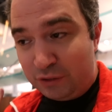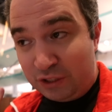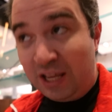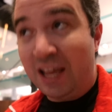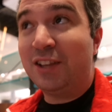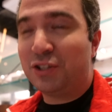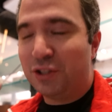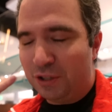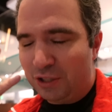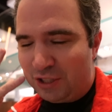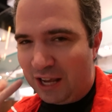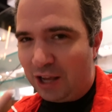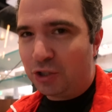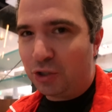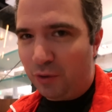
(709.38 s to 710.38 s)
taste the
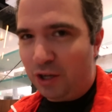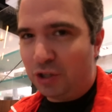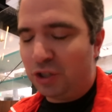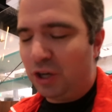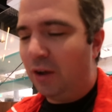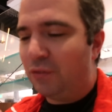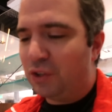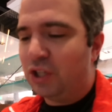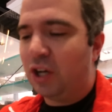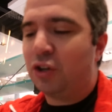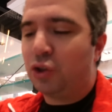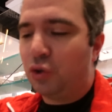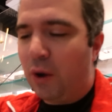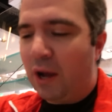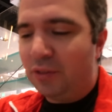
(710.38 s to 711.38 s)
saturation of the duck
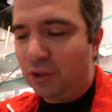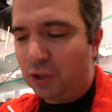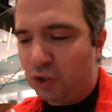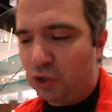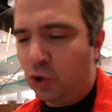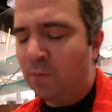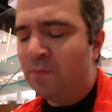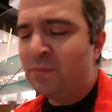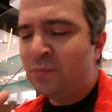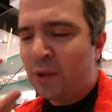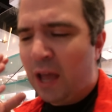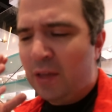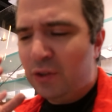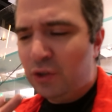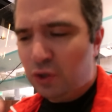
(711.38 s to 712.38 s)
throughout the soup,
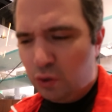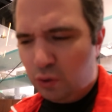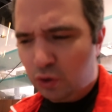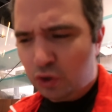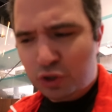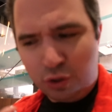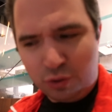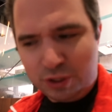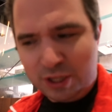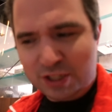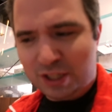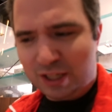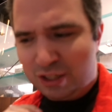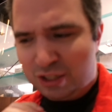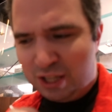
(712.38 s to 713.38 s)
and the noodles don't
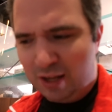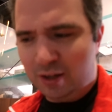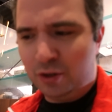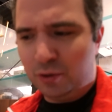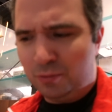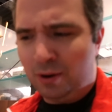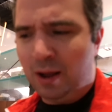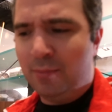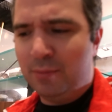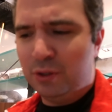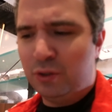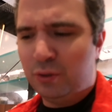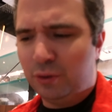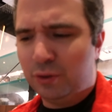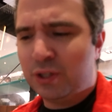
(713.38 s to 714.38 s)
taste like standard ramen
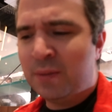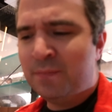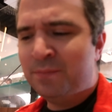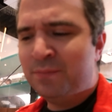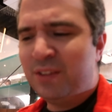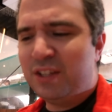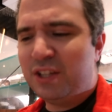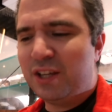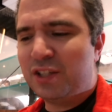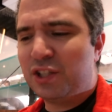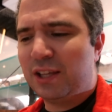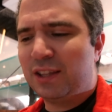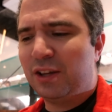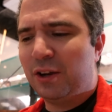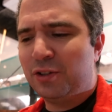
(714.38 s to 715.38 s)
noodles. They taste
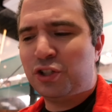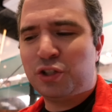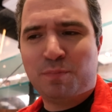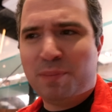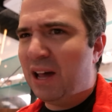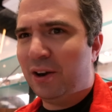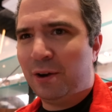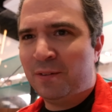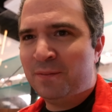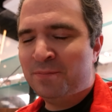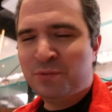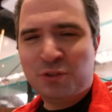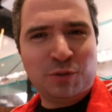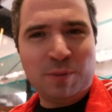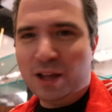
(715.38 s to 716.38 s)
like they're just better.
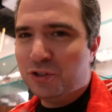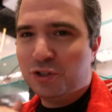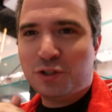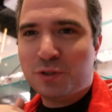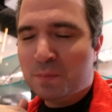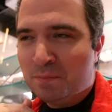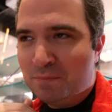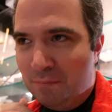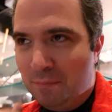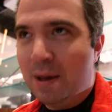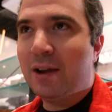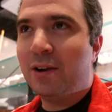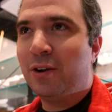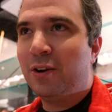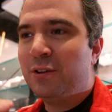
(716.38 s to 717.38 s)
Just
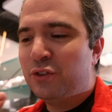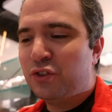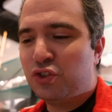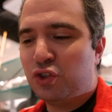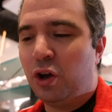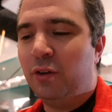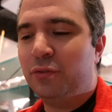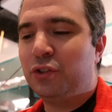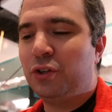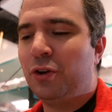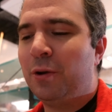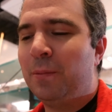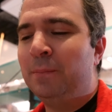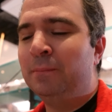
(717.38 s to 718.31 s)
better, softer,